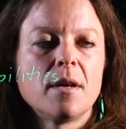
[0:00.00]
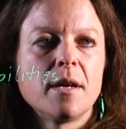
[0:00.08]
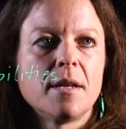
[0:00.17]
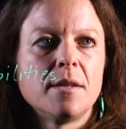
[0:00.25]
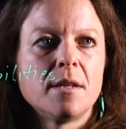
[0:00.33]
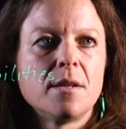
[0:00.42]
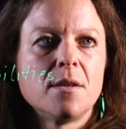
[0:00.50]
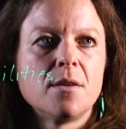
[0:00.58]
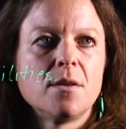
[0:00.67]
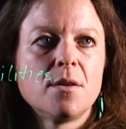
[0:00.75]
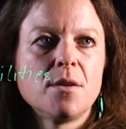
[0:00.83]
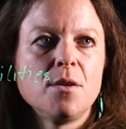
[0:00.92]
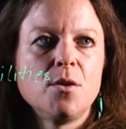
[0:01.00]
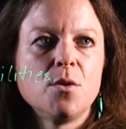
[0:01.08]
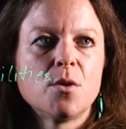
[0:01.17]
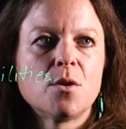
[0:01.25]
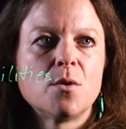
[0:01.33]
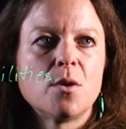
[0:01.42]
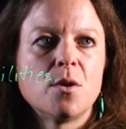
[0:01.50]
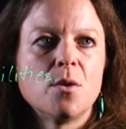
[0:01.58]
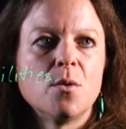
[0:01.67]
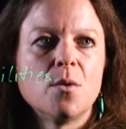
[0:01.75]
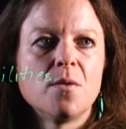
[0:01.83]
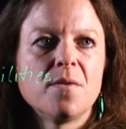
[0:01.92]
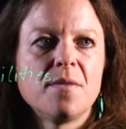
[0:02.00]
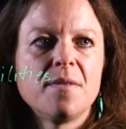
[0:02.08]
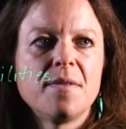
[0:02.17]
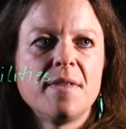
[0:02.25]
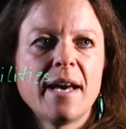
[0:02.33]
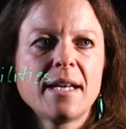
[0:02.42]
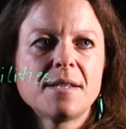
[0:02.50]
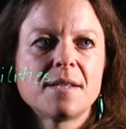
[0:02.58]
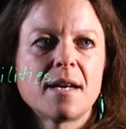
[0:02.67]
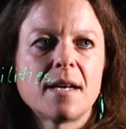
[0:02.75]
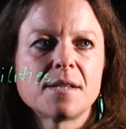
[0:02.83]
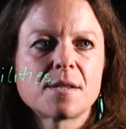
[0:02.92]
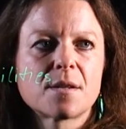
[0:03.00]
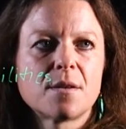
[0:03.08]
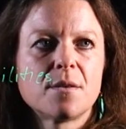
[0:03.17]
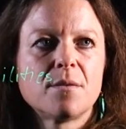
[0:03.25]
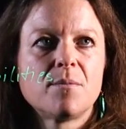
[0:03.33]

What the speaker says: And then you know, oh, that task